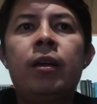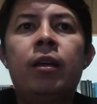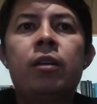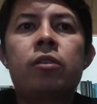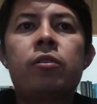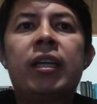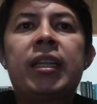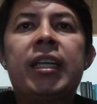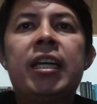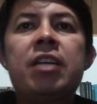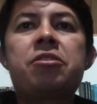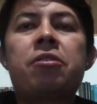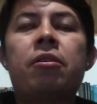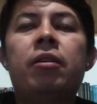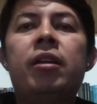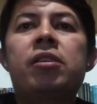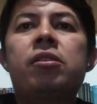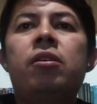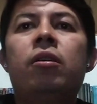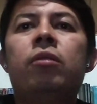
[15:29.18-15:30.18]
So attention.
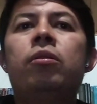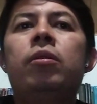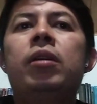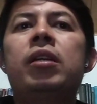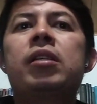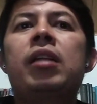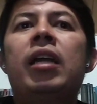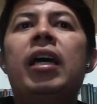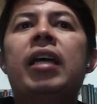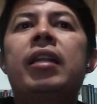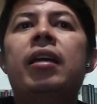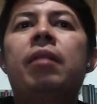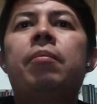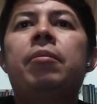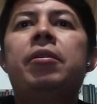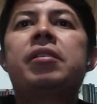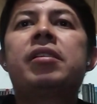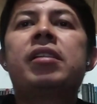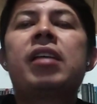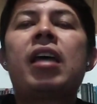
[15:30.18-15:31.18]
Let's go to the slide
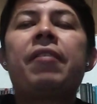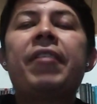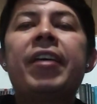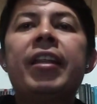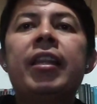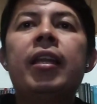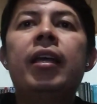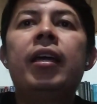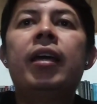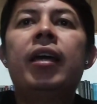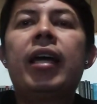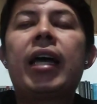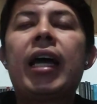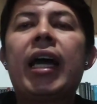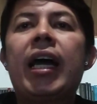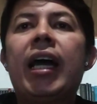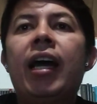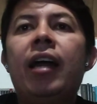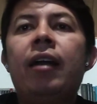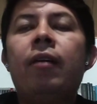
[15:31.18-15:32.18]
number 7,
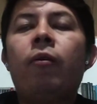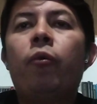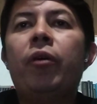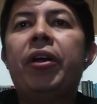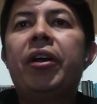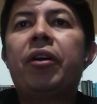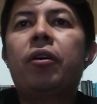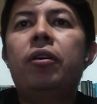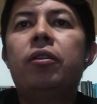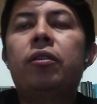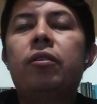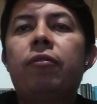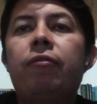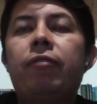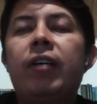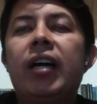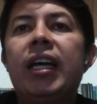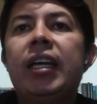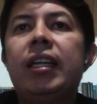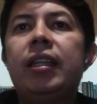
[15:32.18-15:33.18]
and we are going to
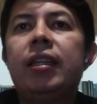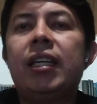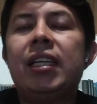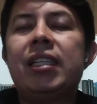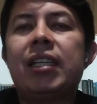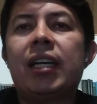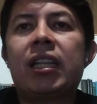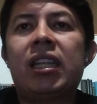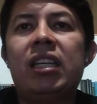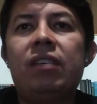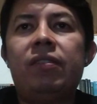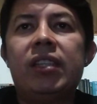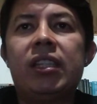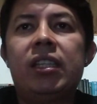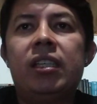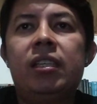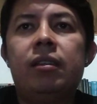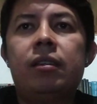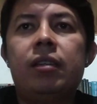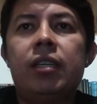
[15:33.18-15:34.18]
find this activity.
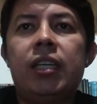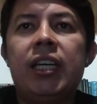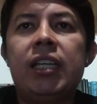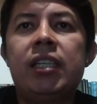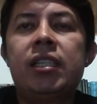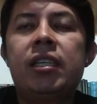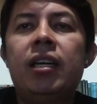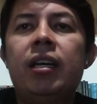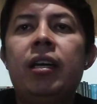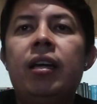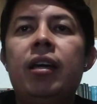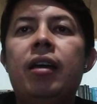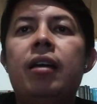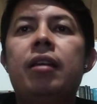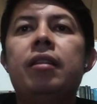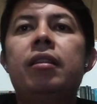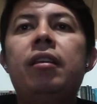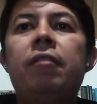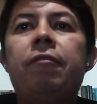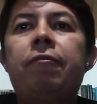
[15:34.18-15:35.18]
Yes.
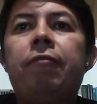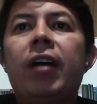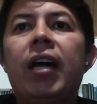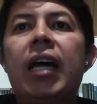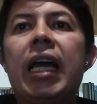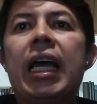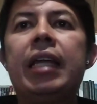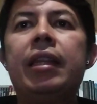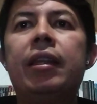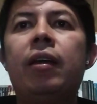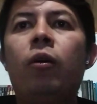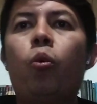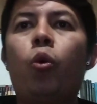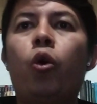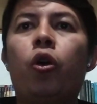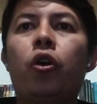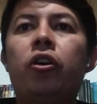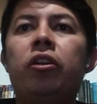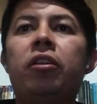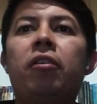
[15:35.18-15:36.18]
Define the
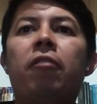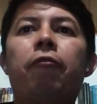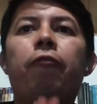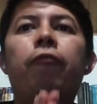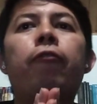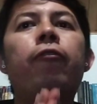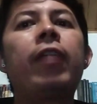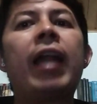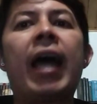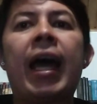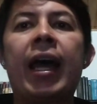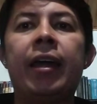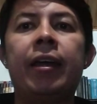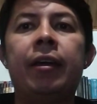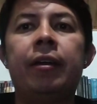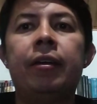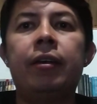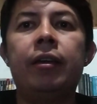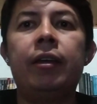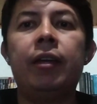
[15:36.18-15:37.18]
word fly.
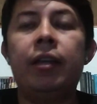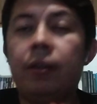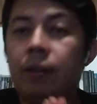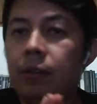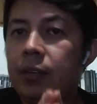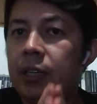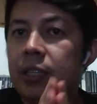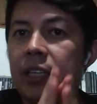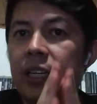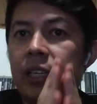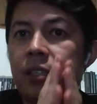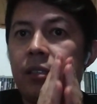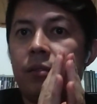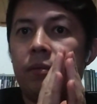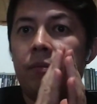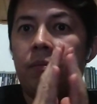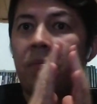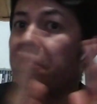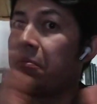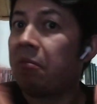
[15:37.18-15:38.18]
It only says
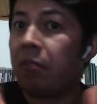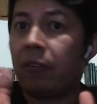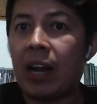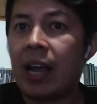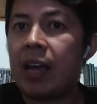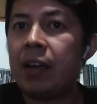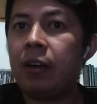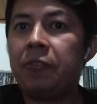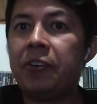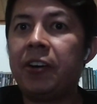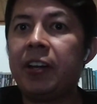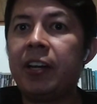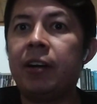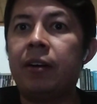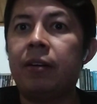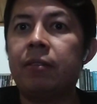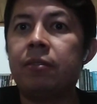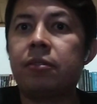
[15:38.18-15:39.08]
fly over there.